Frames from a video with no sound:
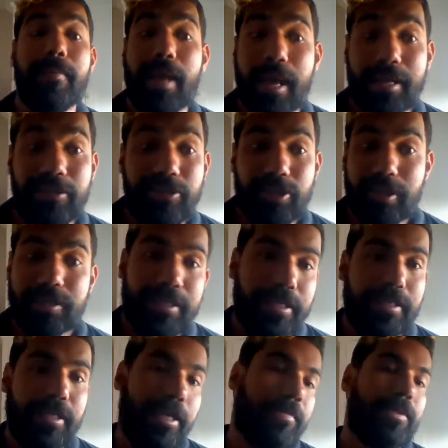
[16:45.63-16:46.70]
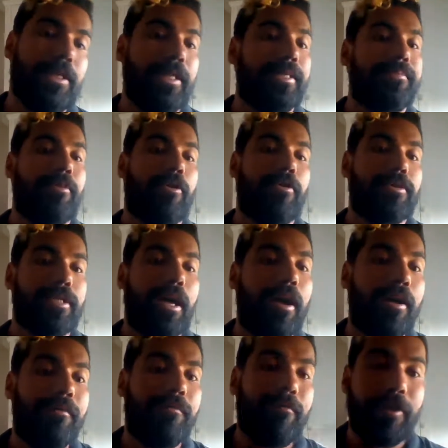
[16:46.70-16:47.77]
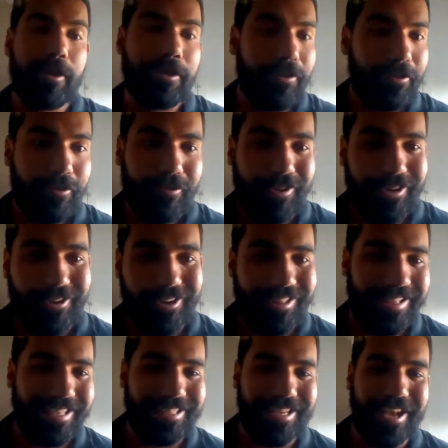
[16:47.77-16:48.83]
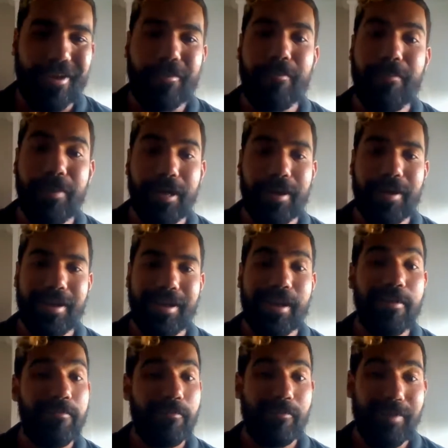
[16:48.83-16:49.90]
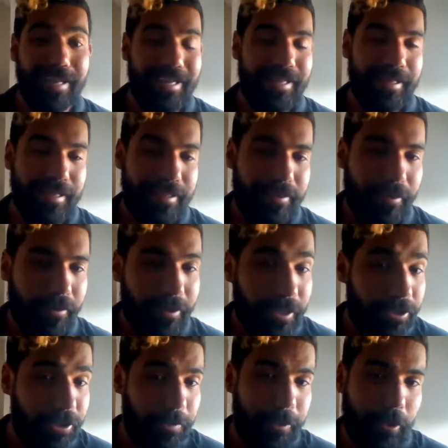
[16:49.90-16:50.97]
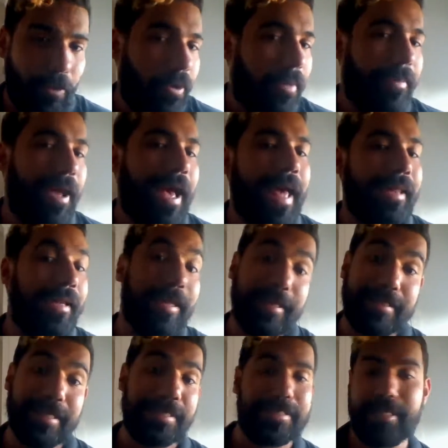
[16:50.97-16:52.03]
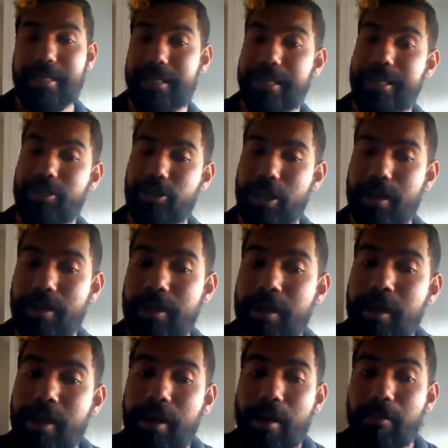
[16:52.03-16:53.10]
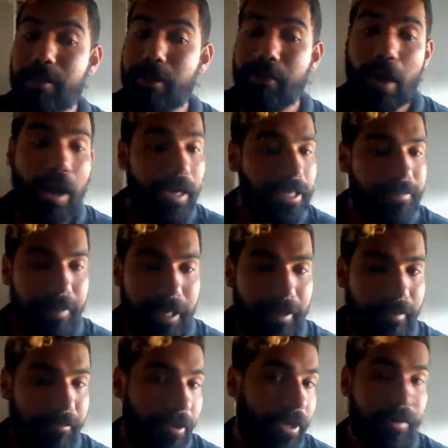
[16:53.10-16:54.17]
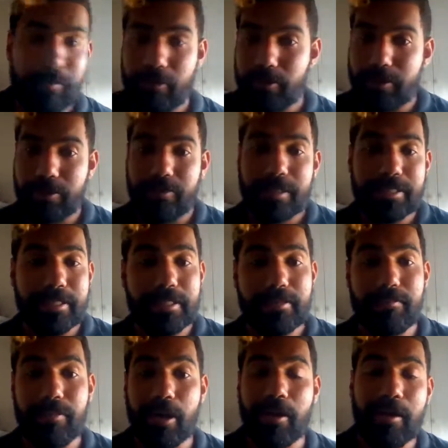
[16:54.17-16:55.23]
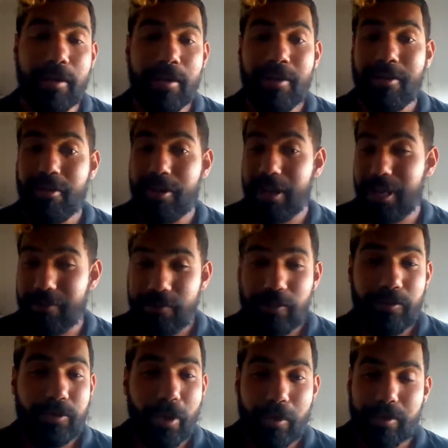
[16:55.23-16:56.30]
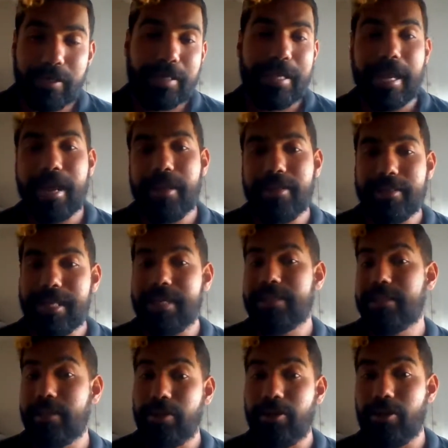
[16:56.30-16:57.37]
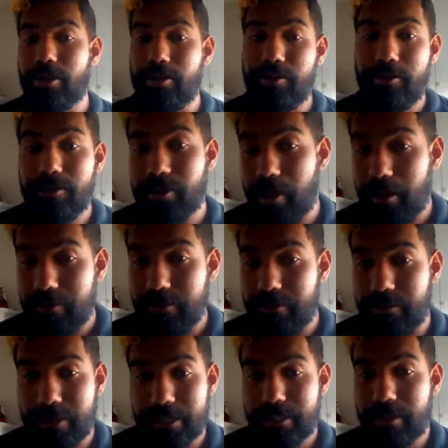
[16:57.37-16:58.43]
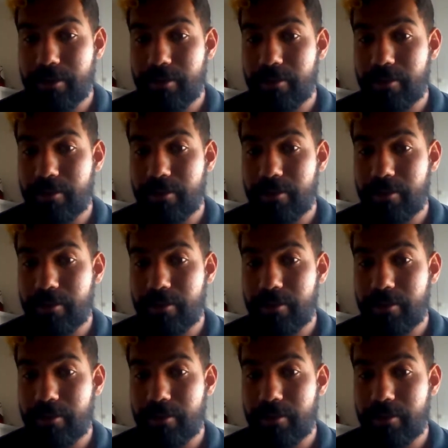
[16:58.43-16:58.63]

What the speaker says: And just in terms of these polls, I'm running you through a lot of these now, but really these should be all about analytics and lead gen. There are icebreaker polls and questions, but if you don't get data that you can use afterwards,